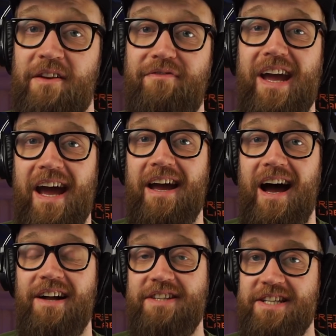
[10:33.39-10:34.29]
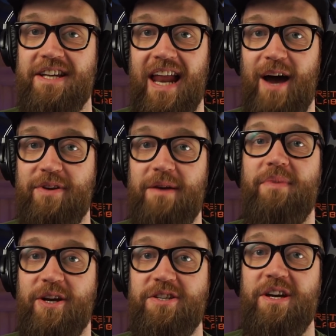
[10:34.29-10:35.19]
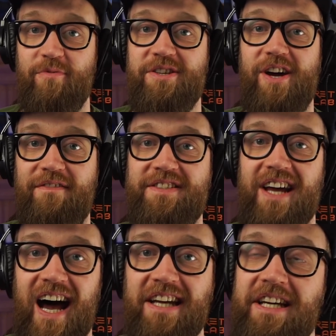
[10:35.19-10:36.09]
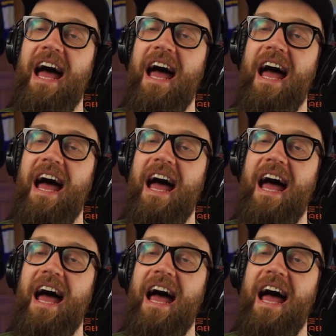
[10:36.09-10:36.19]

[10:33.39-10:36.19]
and VAR disallowed it because he was offside.